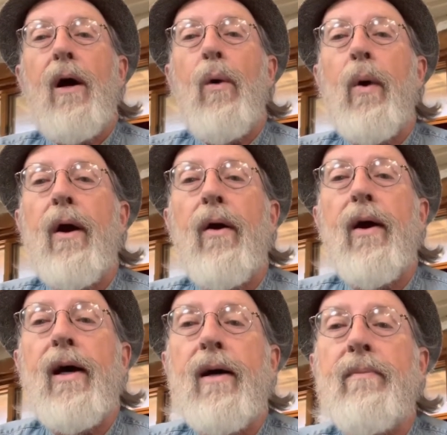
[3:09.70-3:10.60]
where
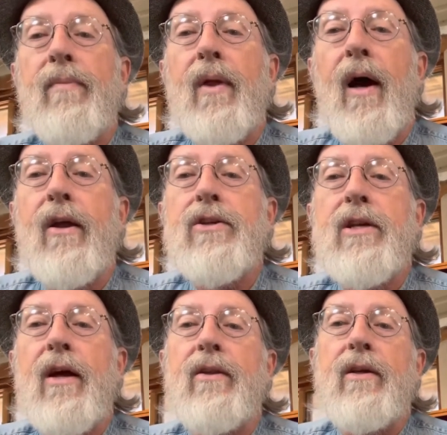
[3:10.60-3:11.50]
I
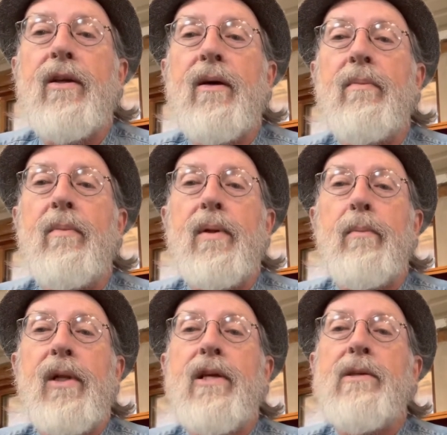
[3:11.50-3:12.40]
understand that
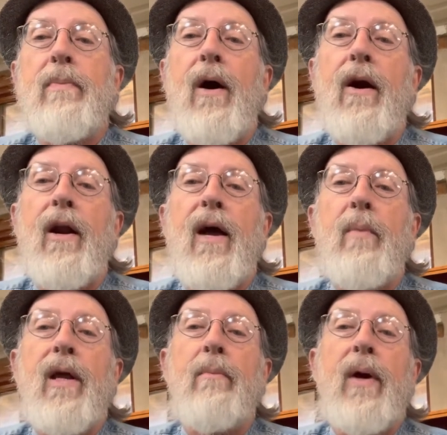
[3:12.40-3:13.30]
Melissa Parr and I
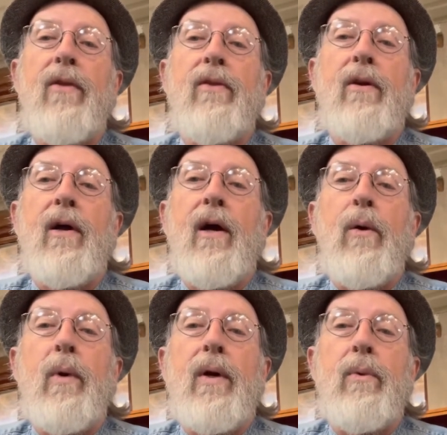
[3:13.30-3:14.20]
made a bet that
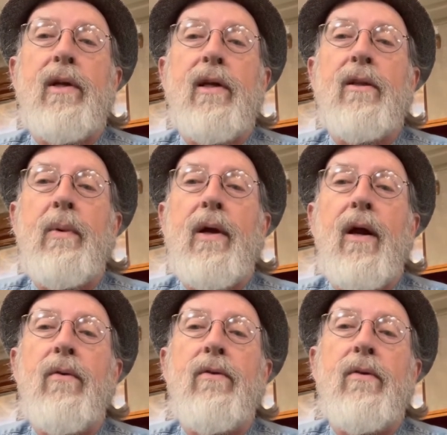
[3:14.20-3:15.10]
we would get the
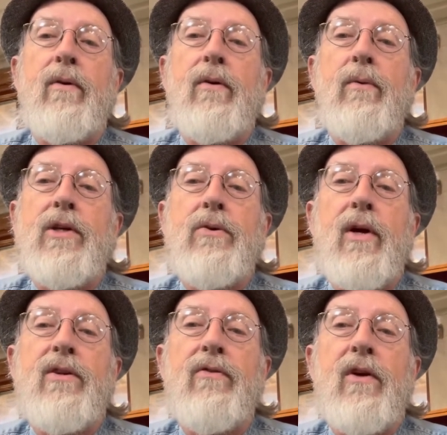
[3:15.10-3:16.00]
piano
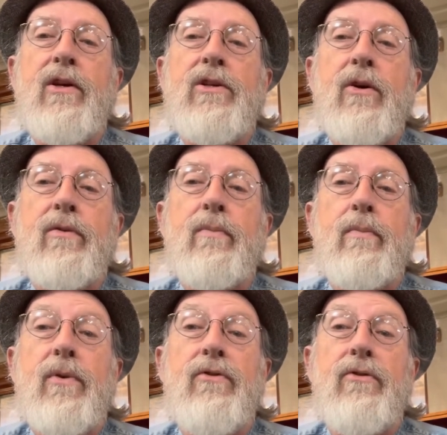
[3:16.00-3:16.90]
restoration finished
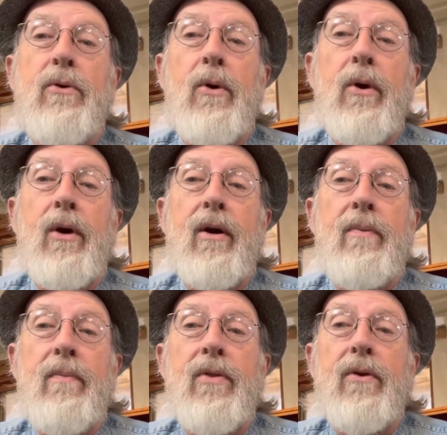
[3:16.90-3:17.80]

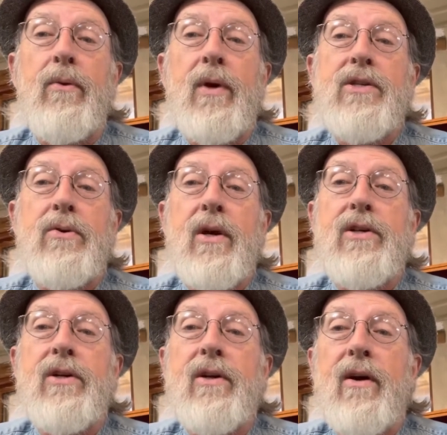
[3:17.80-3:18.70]
before the
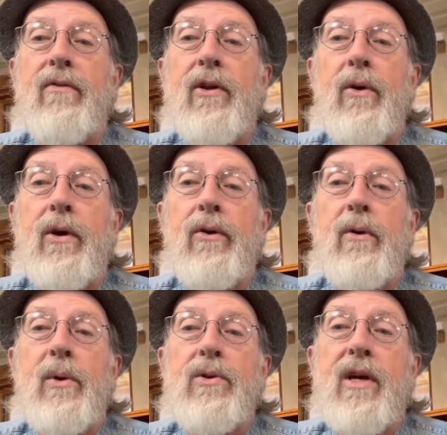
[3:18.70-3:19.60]
restoration of the
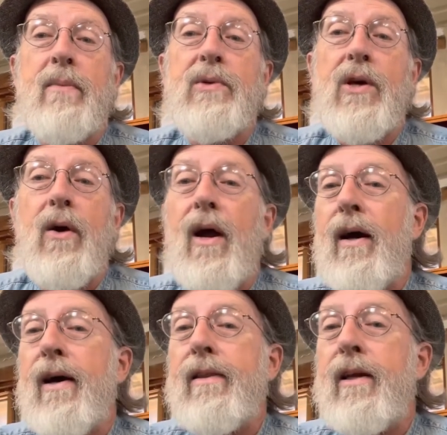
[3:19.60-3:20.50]
O'Henry Museum. So
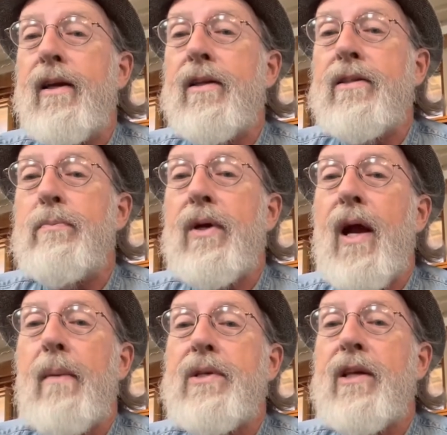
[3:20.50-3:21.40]
I think it's
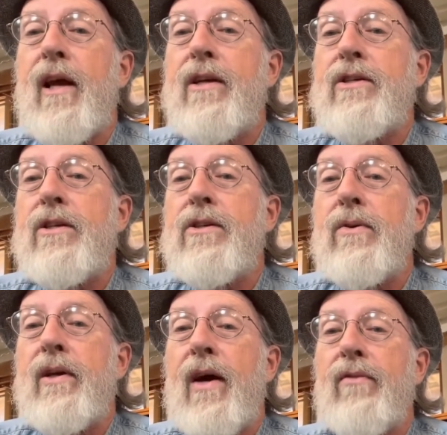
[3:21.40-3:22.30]
perhaps the case she's
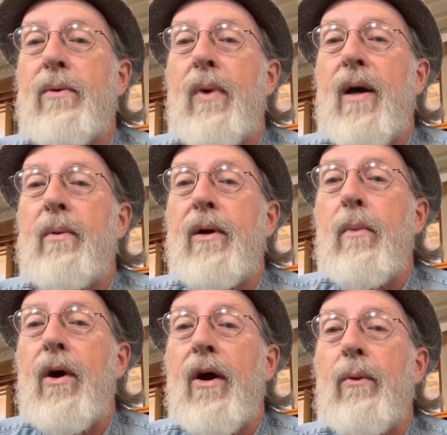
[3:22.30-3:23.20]
going to have to buy me a
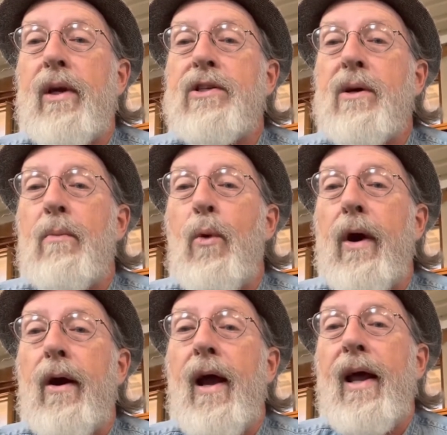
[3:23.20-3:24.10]
margarita
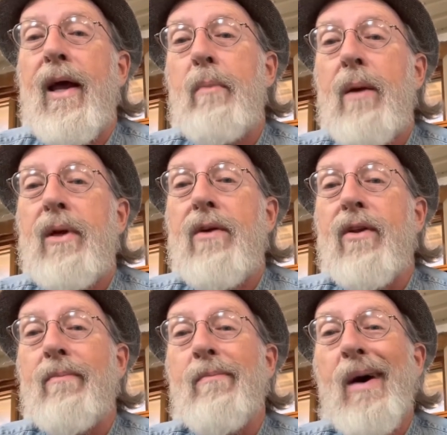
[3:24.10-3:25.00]
somewhere, and maybe
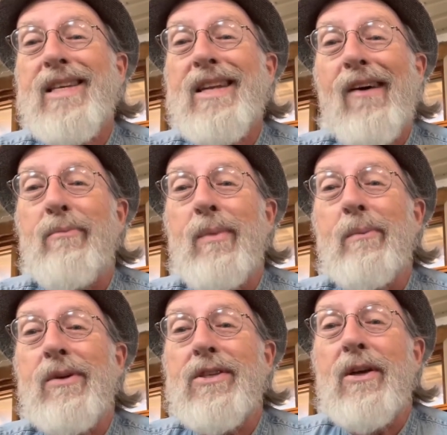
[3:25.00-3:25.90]
even my staff
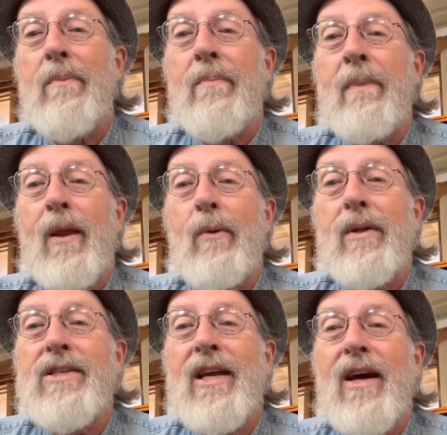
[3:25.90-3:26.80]
members. So
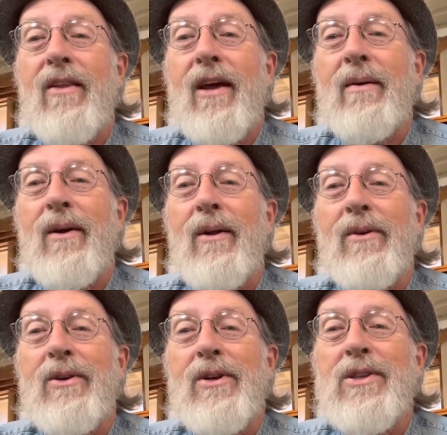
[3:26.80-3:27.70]
we'll see how that all
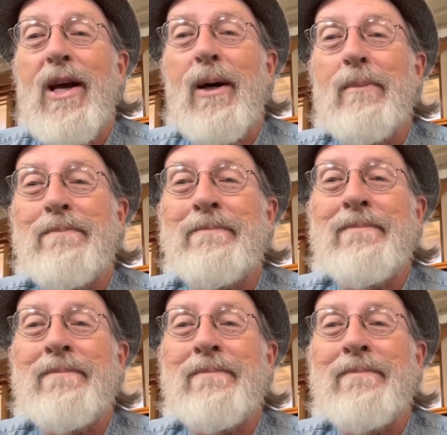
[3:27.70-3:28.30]
turns out.